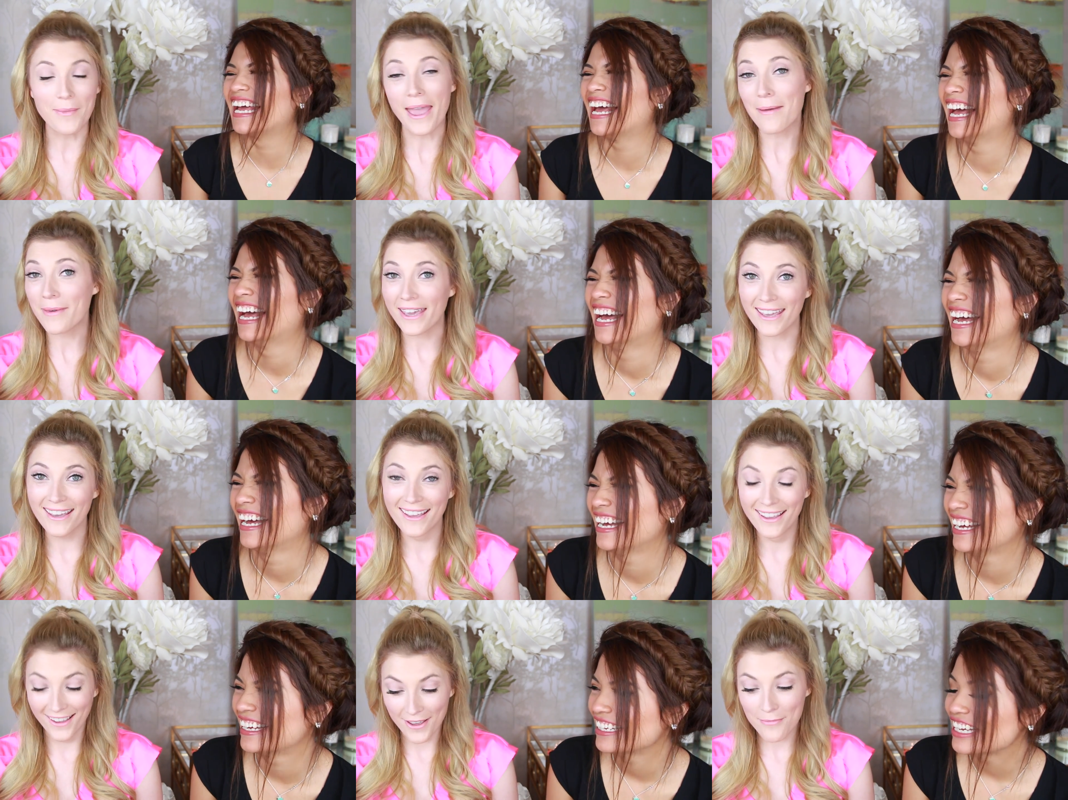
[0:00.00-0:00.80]

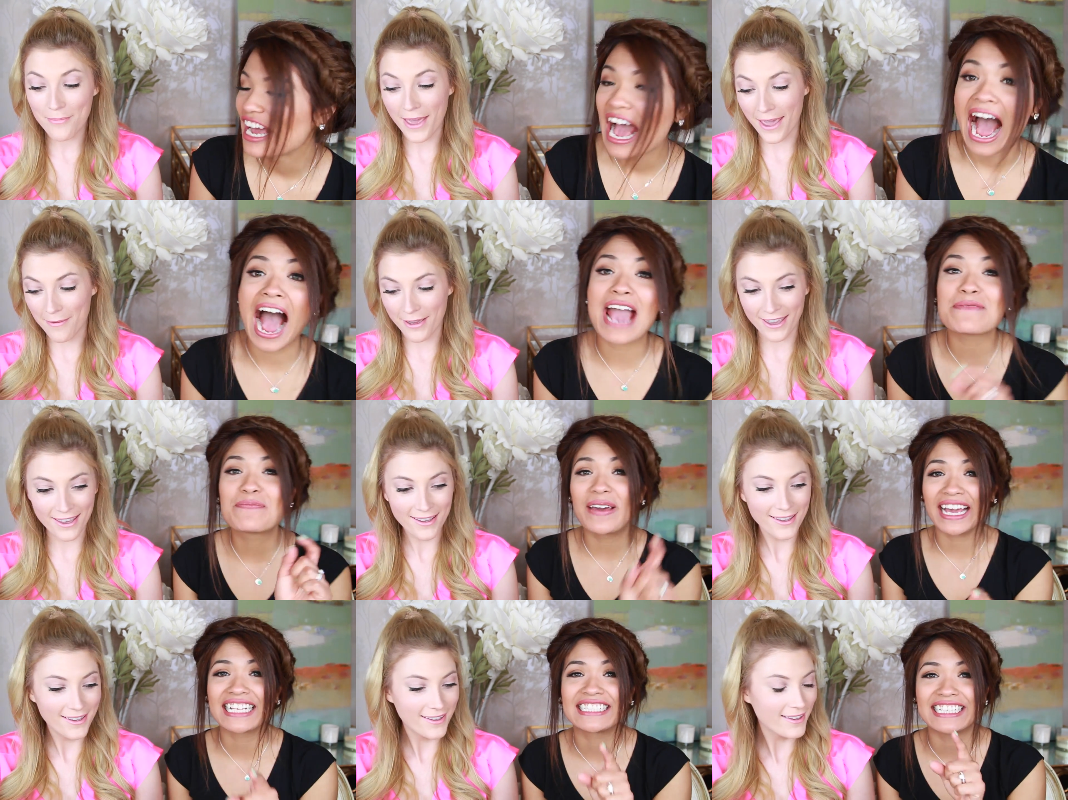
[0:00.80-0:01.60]
Speaker 1: maybe. I
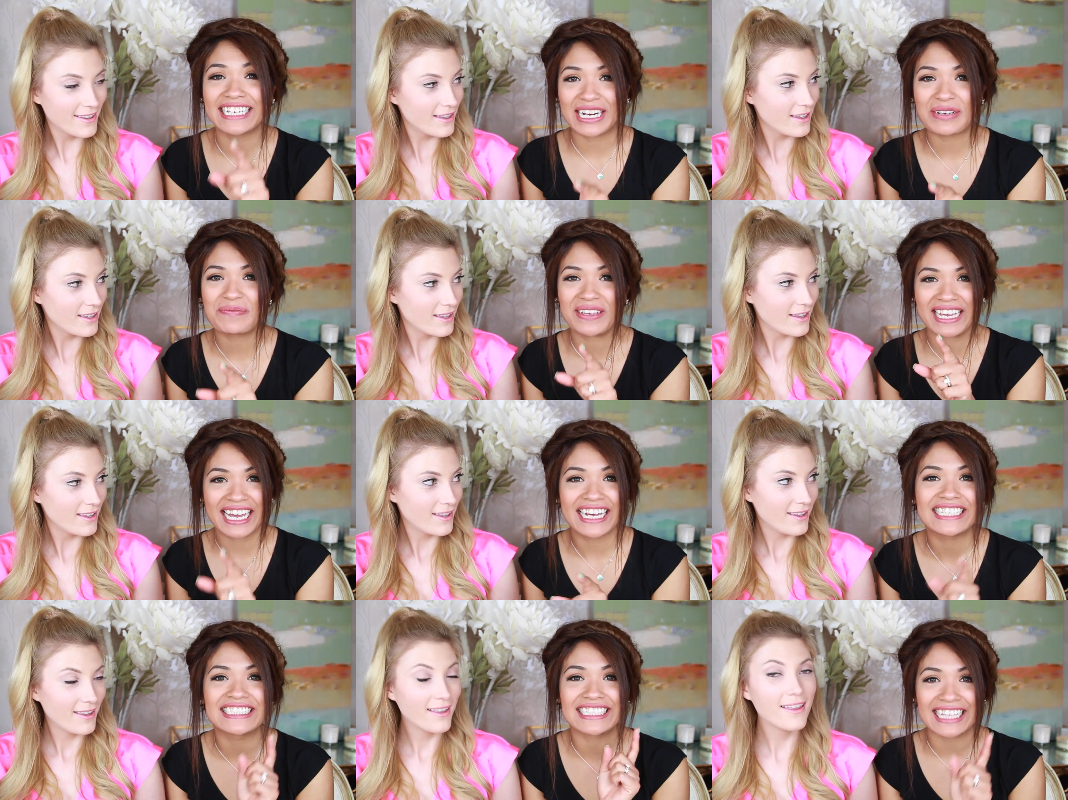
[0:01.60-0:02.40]
picked it up
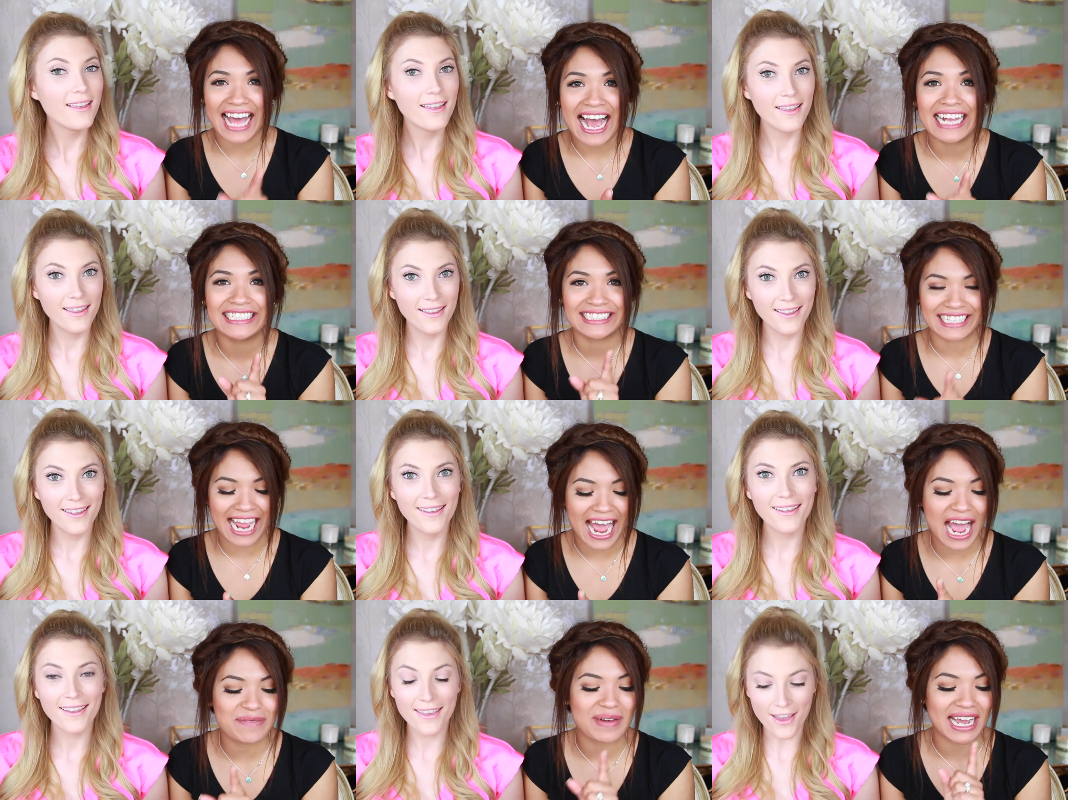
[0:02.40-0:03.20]
because last
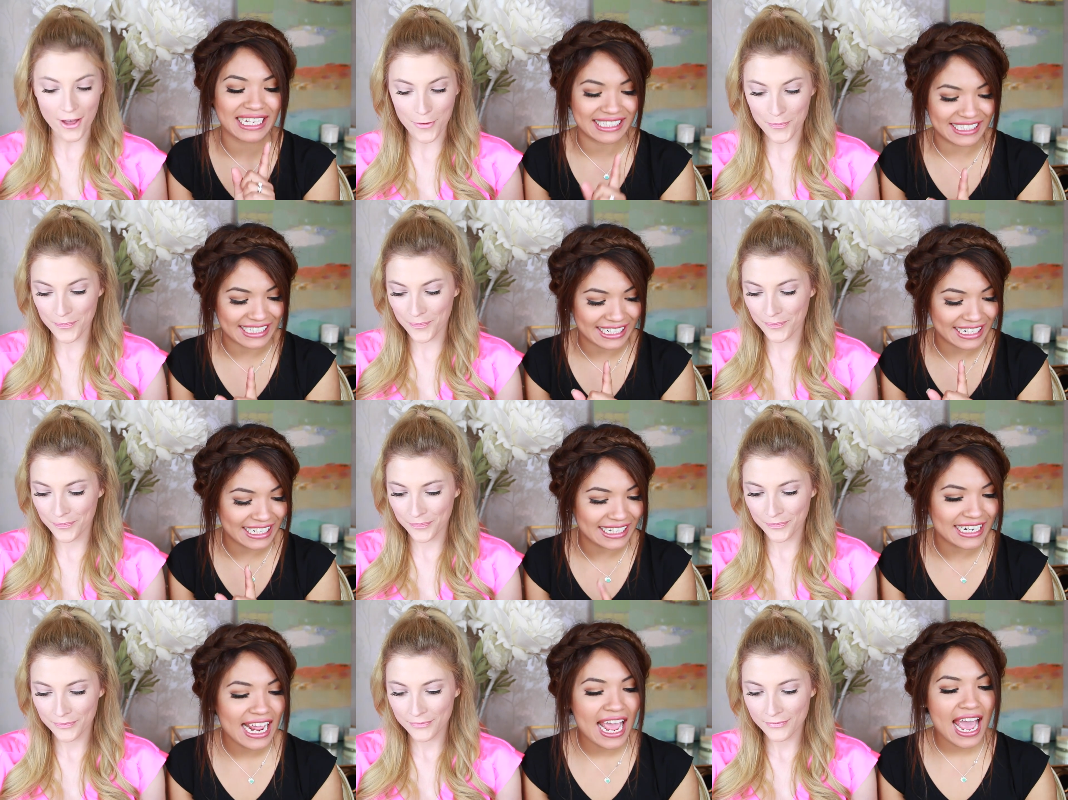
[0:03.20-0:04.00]
time I
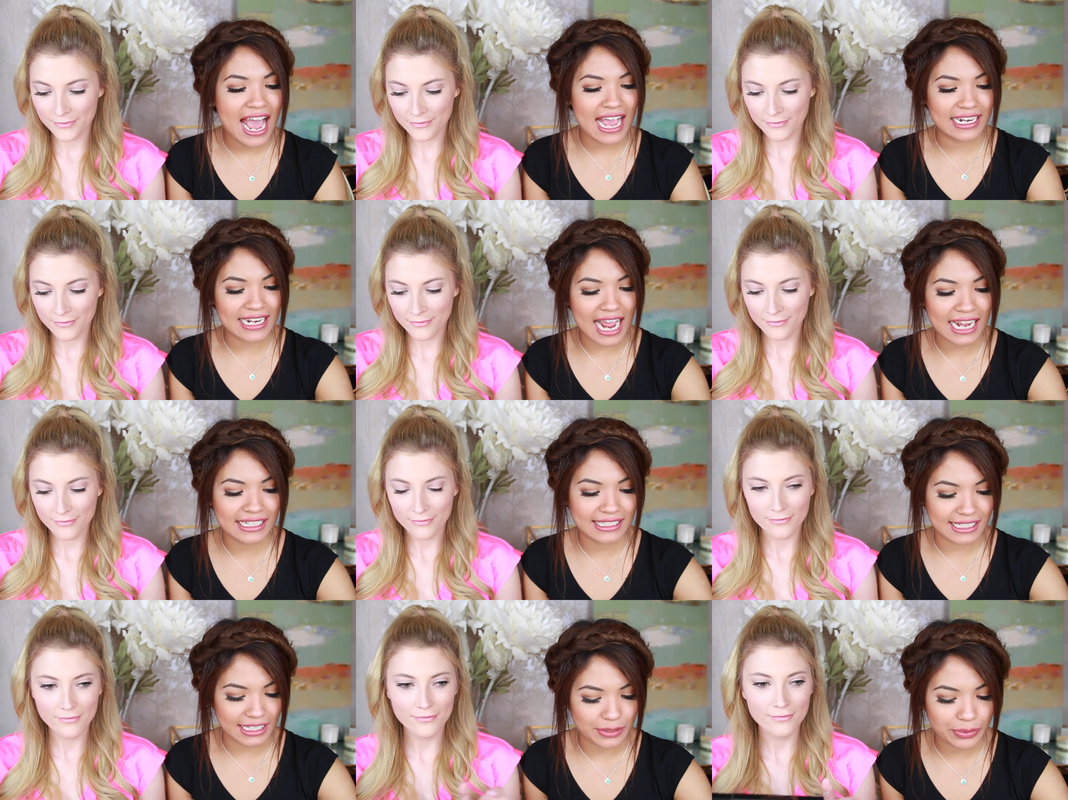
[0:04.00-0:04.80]
didn't, and I
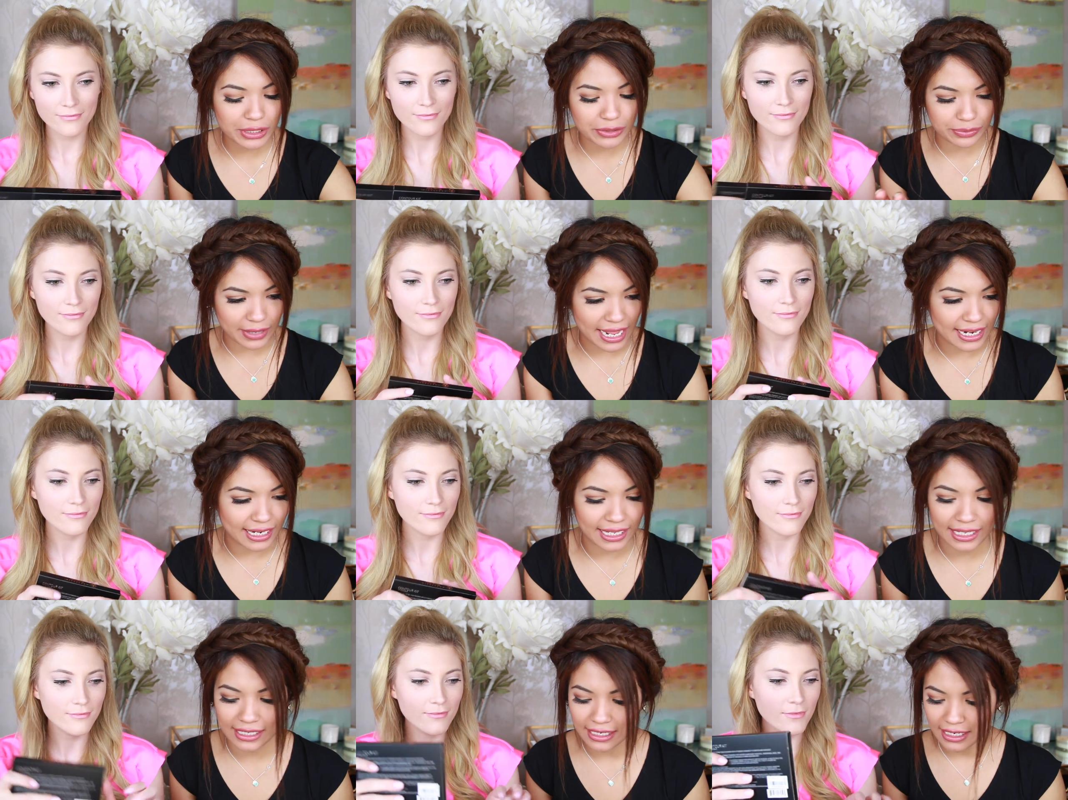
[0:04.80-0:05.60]
did regret
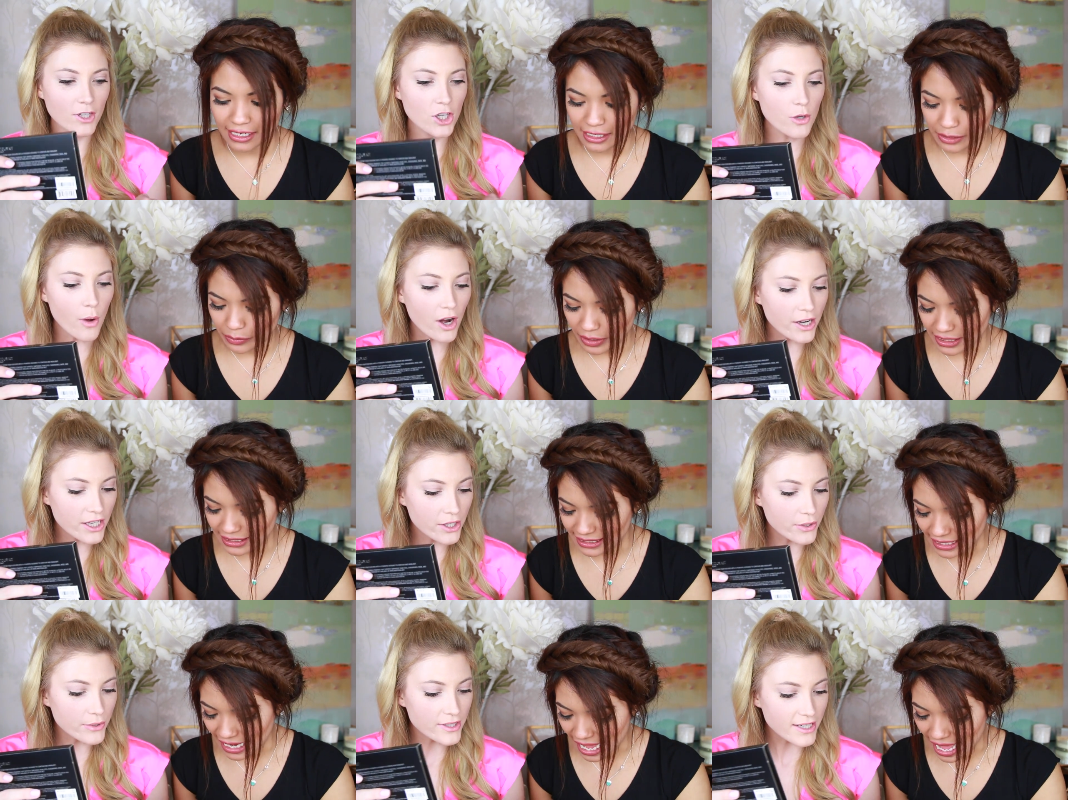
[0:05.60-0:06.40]
it. You already
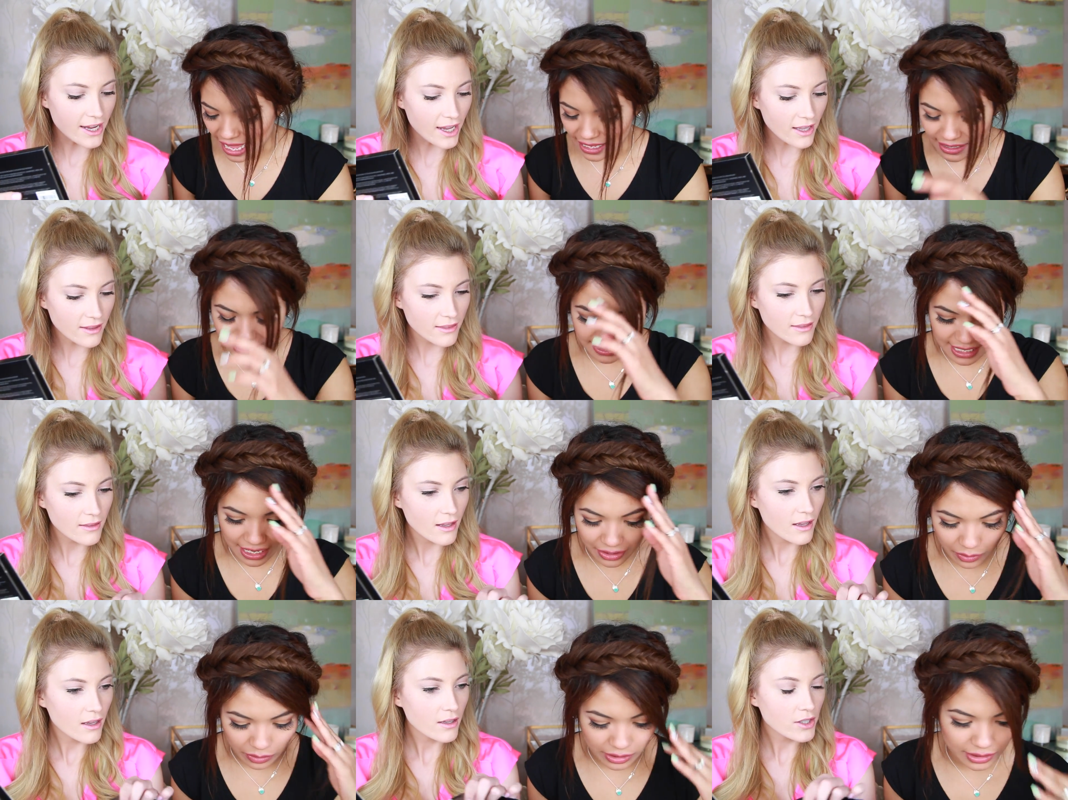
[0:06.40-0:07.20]
used it, it. Is that
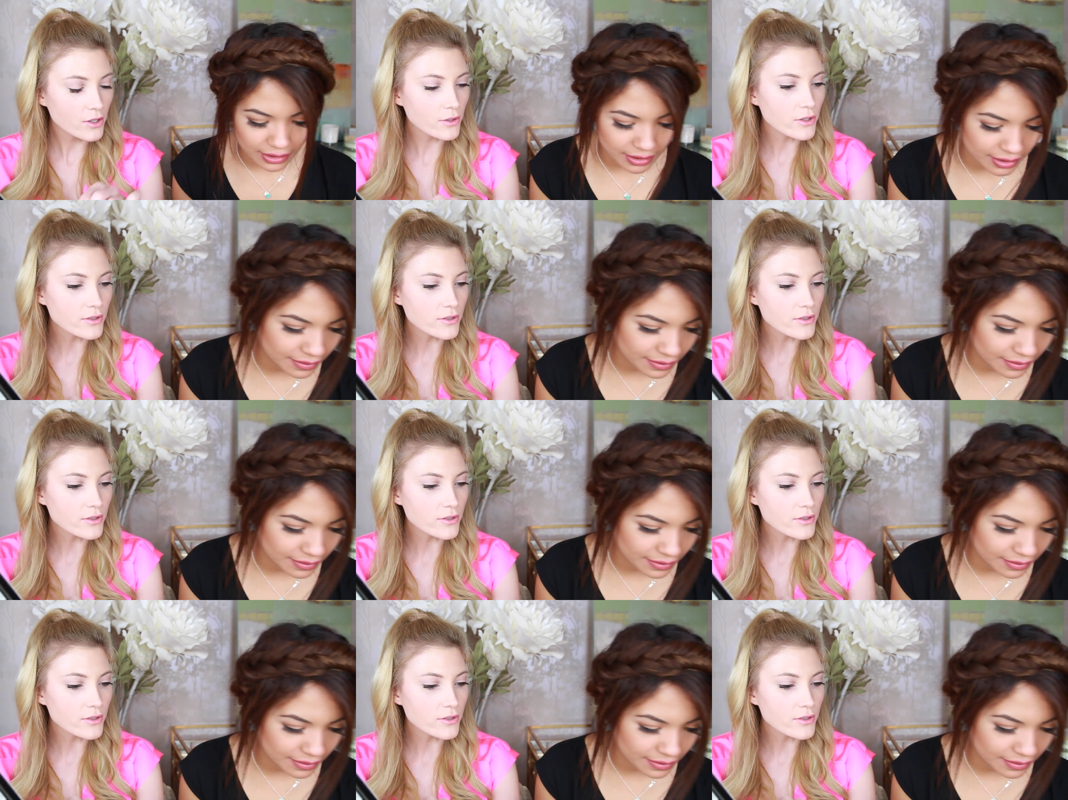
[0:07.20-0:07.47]
yours? You